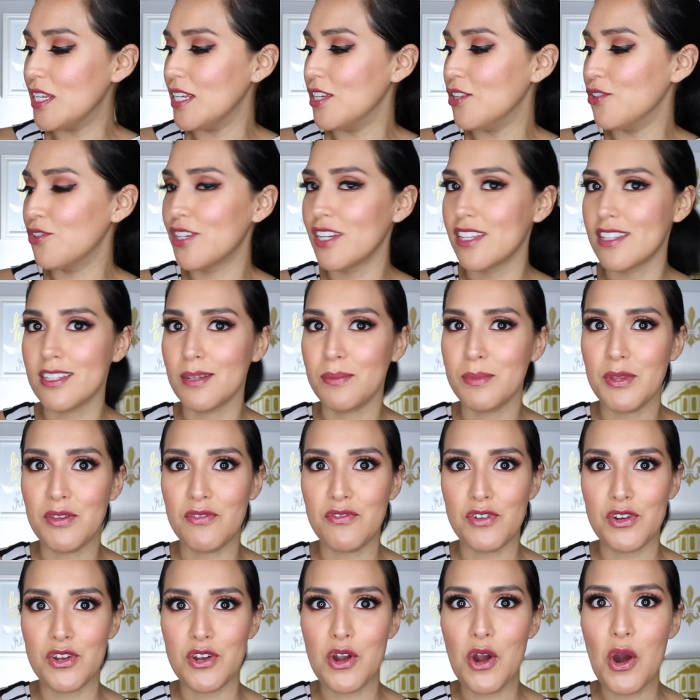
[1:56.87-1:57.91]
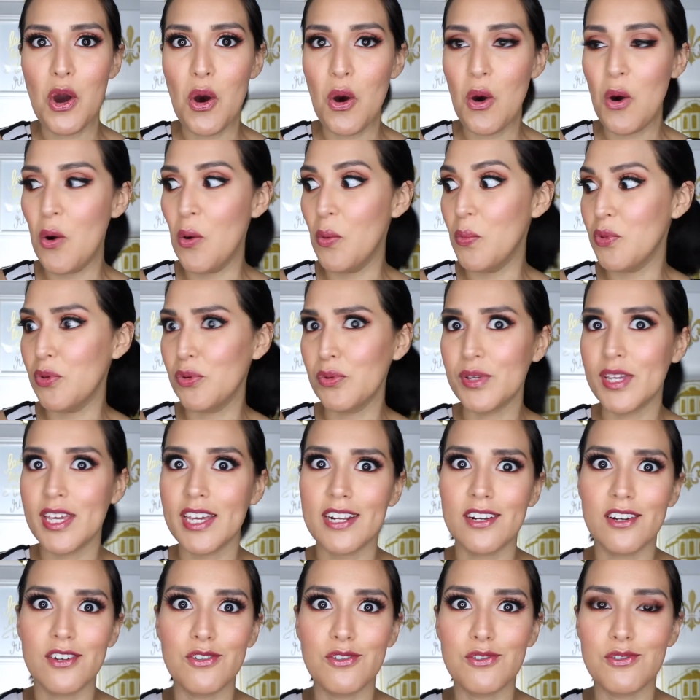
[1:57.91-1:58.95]
you'll get something for your home, you'll
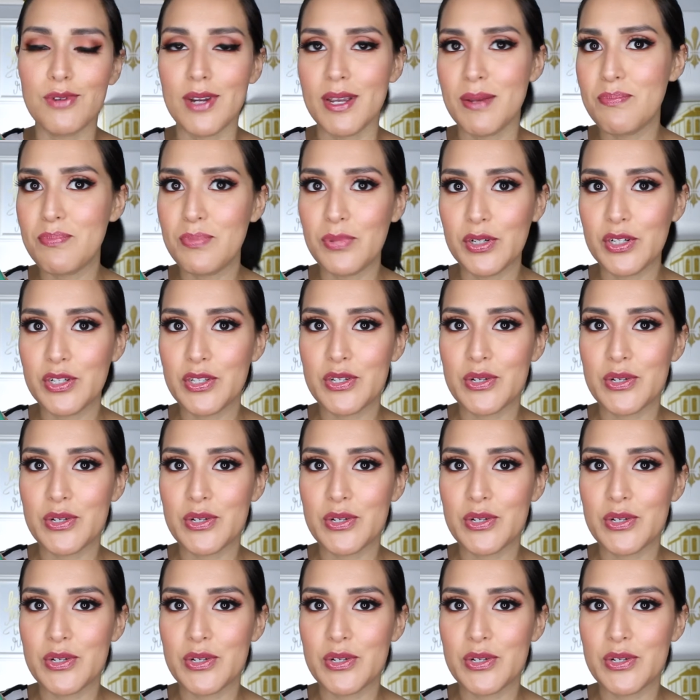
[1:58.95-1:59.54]
get a great book